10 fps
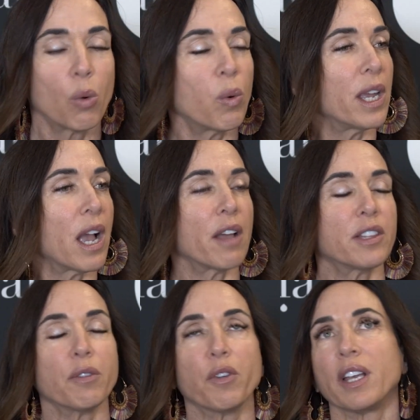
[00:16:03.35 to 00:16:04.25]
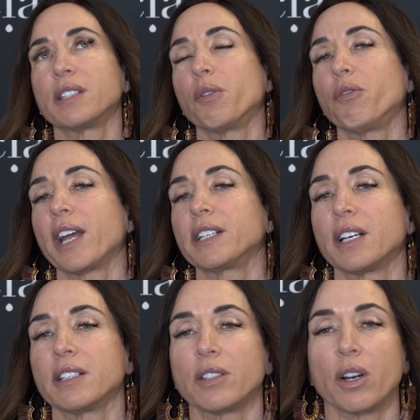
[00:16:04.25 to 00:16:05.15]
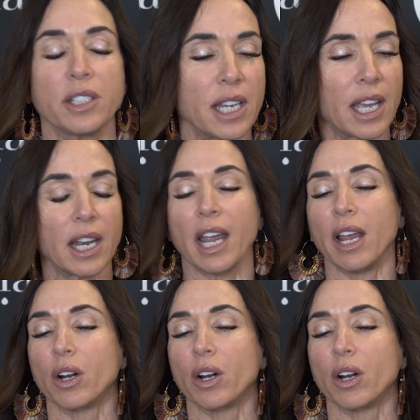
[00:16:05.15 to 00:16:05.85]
We different things affect us, our DNA,